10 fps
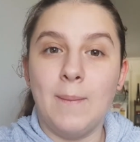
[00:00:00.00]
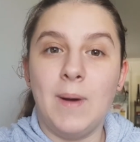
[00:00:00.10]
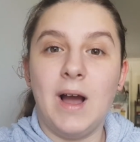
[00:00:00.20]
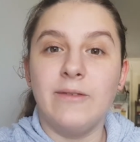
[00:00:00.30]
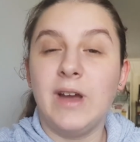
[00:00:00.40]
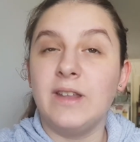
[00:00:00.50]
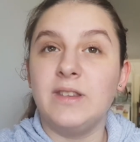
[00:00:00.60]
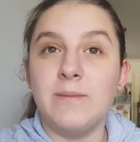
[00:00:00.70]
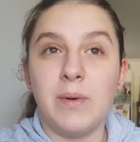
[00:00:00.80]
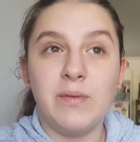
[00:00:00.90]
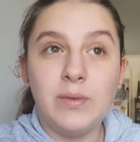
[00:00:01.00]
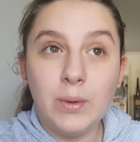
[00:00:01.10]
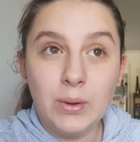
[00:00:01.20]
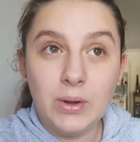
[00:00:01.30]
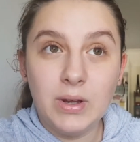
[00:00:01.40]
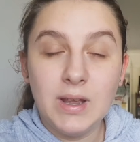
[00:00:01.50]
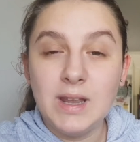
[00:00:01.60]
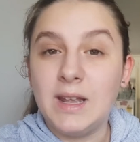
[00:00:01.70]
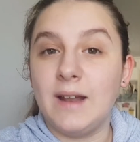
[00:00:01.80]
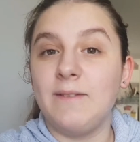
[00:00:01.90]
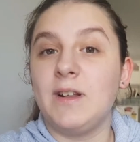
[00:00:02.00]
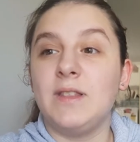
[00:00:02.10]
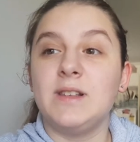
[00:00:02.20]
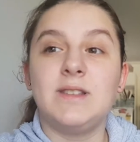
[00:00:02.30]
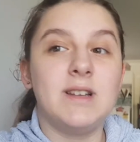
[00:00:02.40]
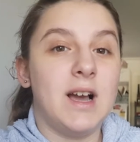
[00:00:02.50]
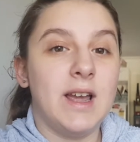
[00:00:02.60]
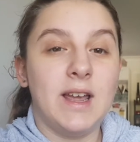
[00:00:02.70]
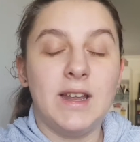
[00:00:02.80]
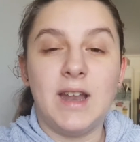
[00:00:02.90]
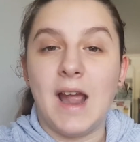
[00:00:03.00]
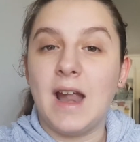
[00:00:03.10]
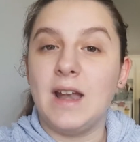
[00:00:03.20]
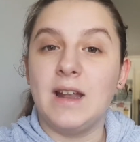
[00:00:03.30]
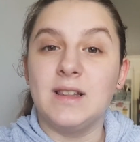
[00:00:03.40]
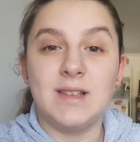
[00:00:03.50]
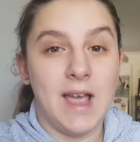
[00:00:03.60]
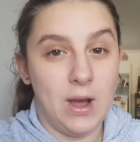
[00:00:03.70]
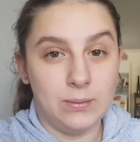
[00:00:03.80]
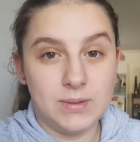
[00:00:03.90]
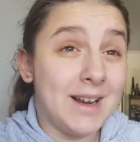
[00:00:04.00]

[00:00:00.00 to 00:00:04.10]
I've had them before and I've done this diet and it's helped.